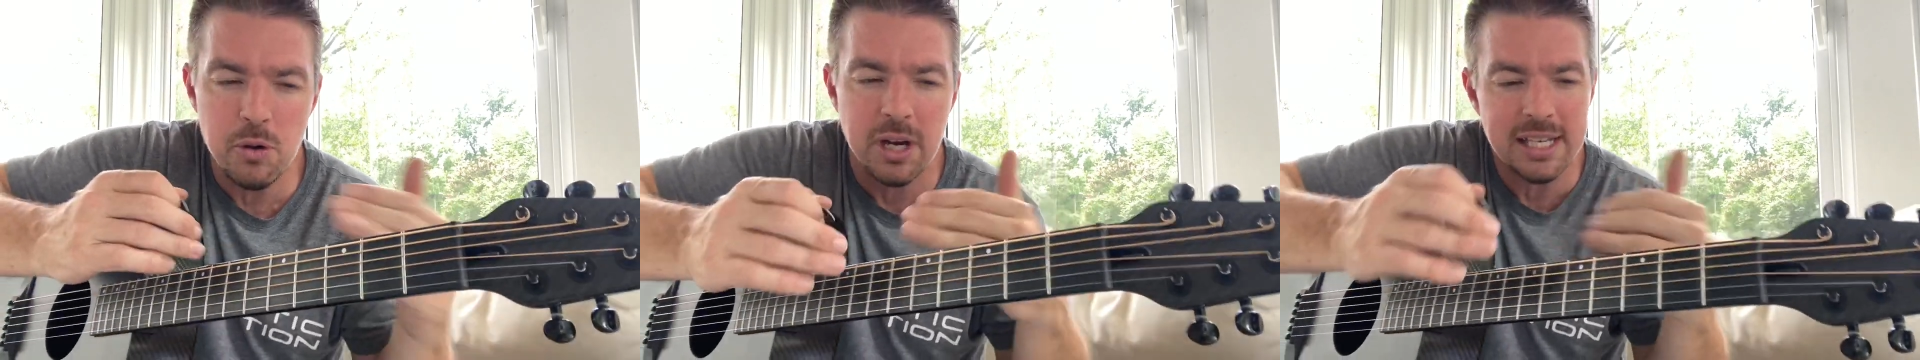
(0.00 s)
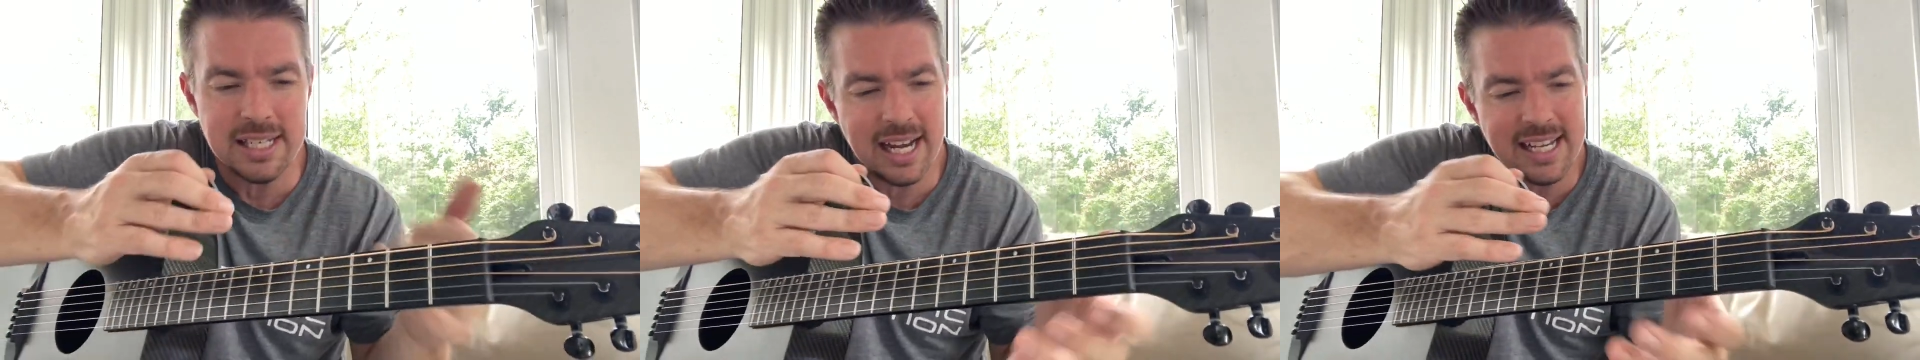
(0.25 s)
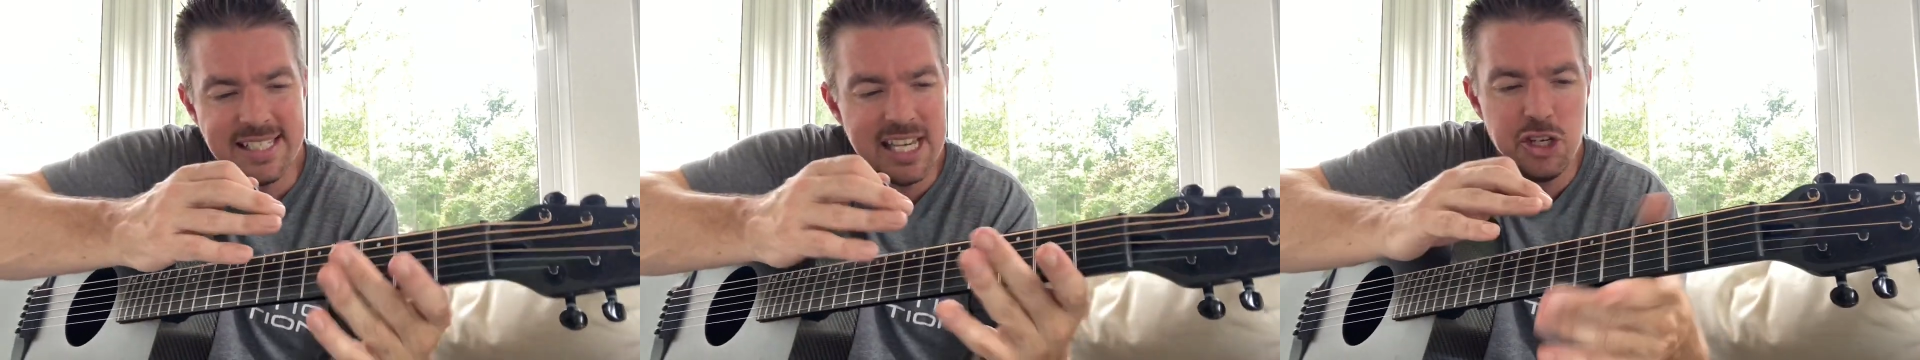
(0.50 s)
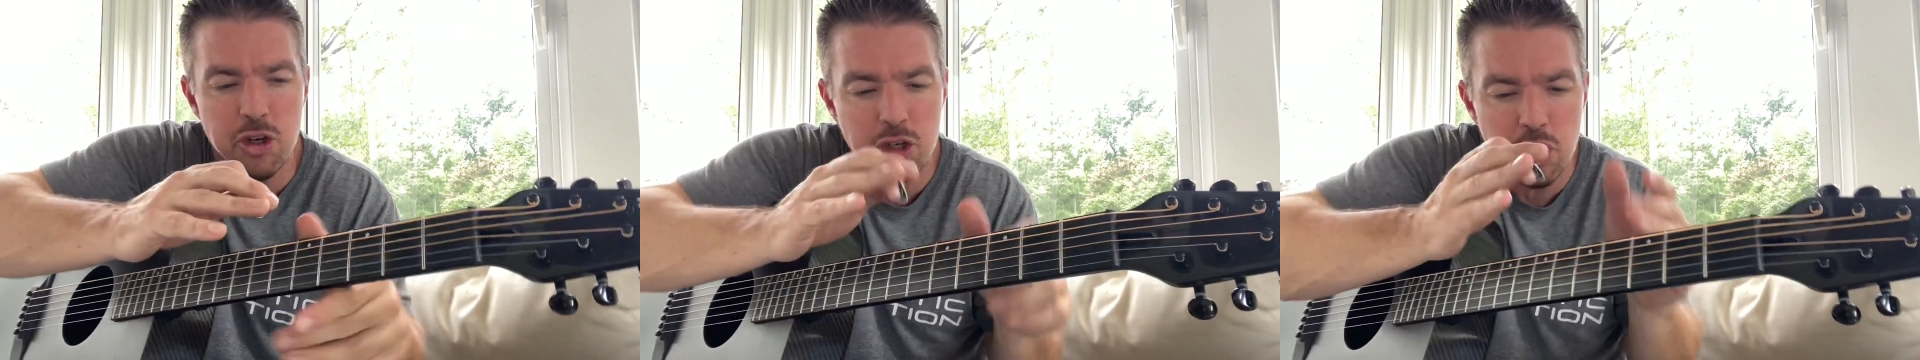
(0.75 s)
Because, like I
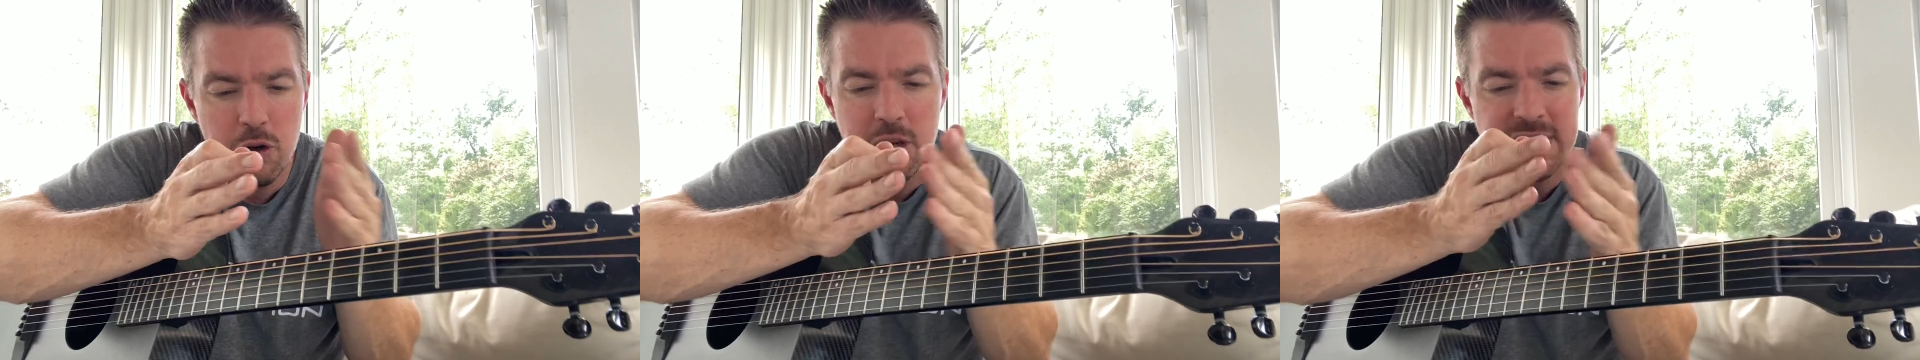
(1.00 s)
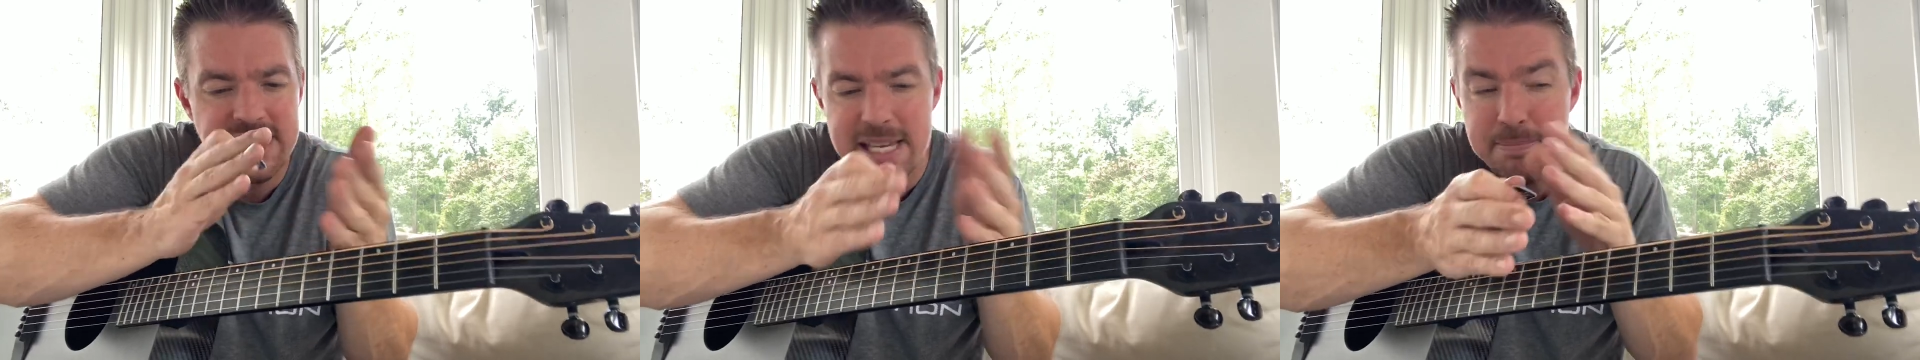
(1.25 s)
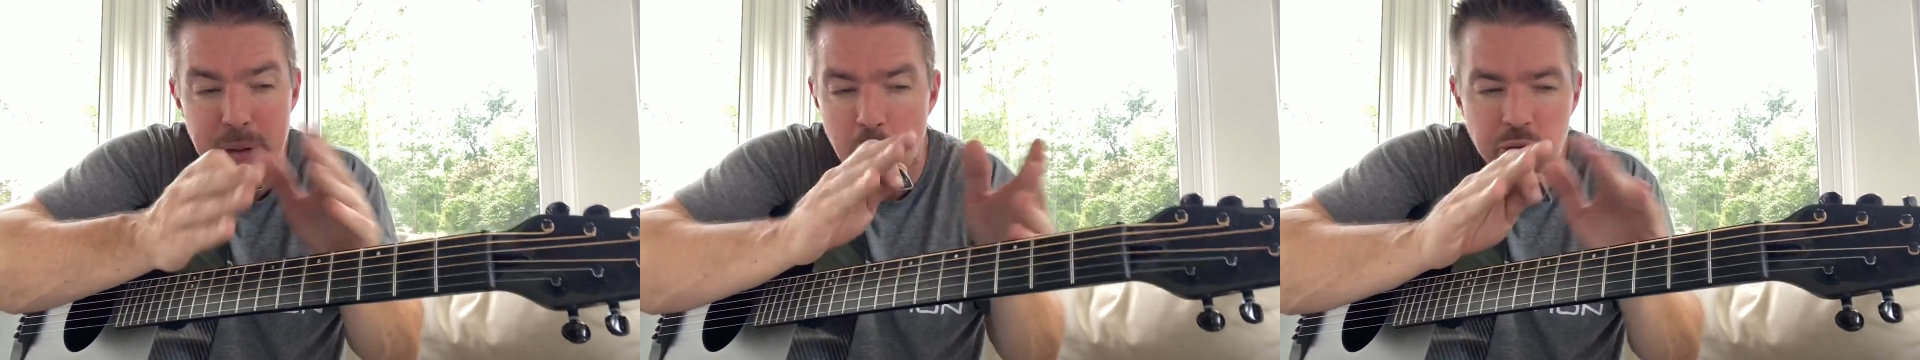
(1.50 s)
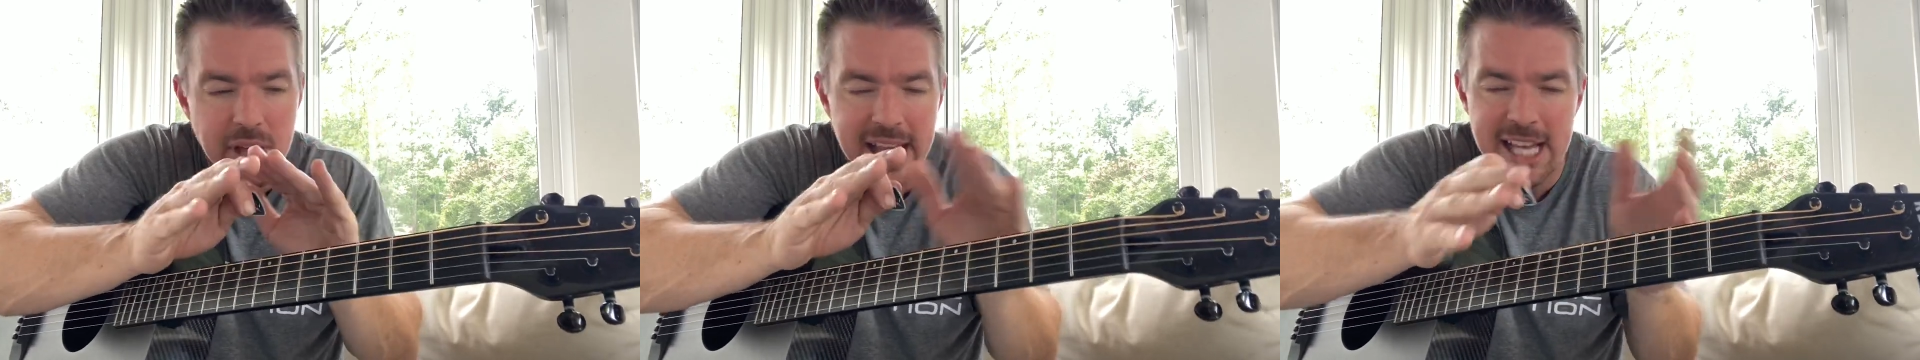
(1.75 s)
said, you could see
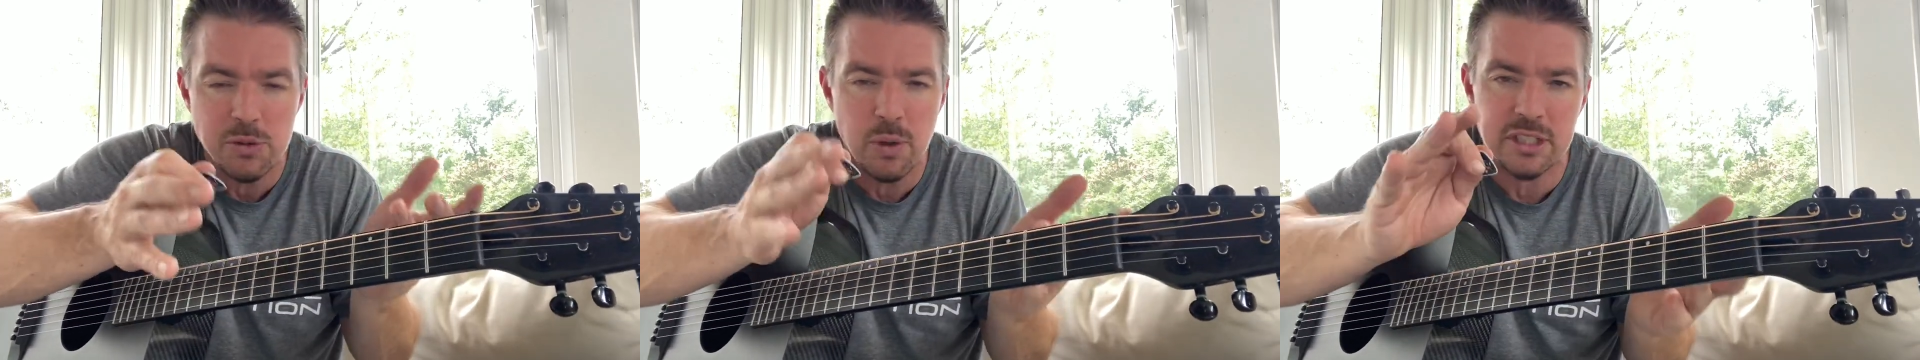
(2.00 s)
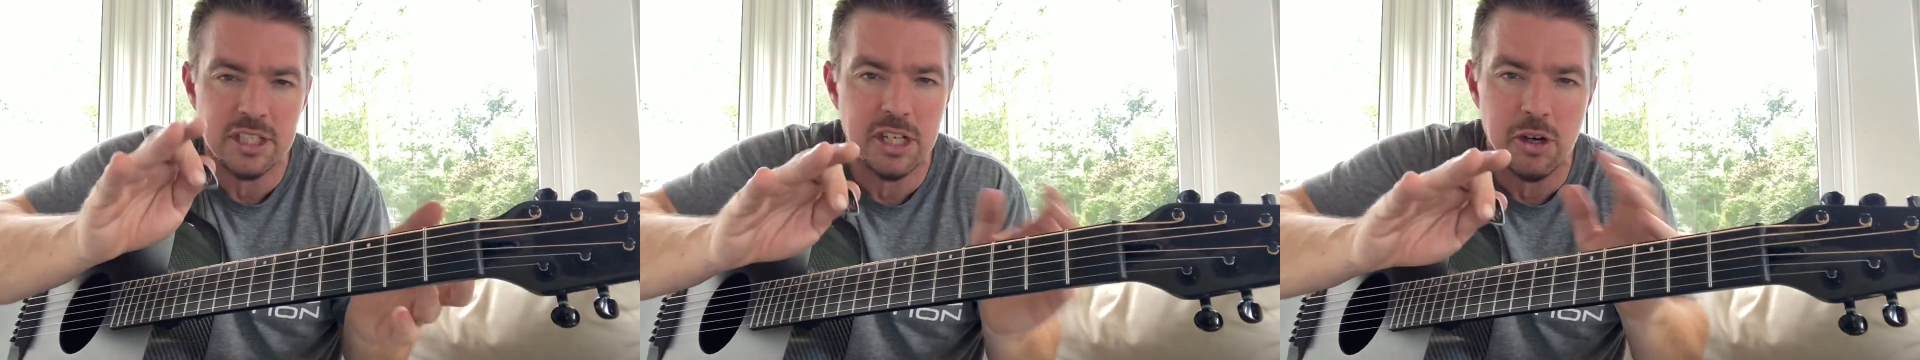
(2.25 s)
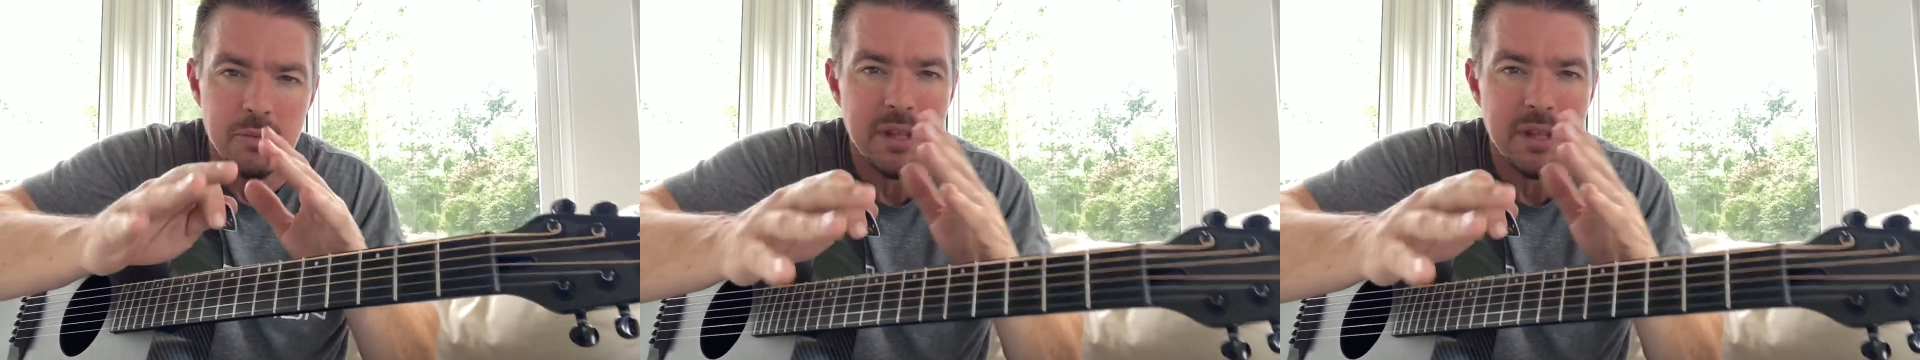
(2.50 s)
both hands what to do.